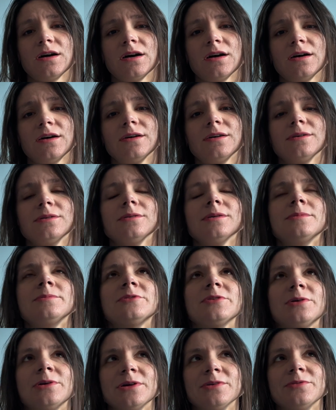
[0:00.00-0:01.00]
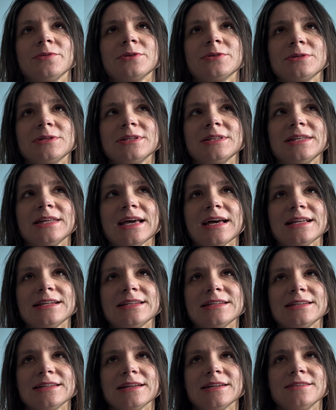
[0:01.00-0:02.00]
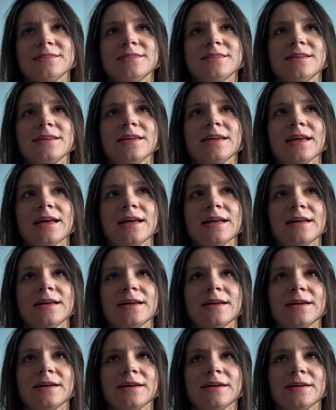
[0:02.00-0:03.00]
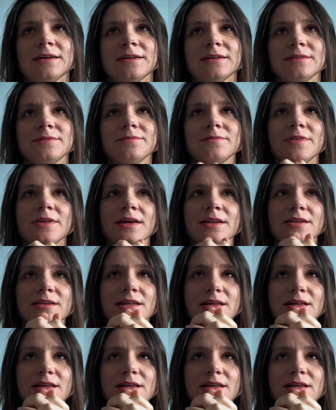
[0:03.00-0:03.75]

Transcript: oh, I'm so looking forward to reading the end and seeing the end of their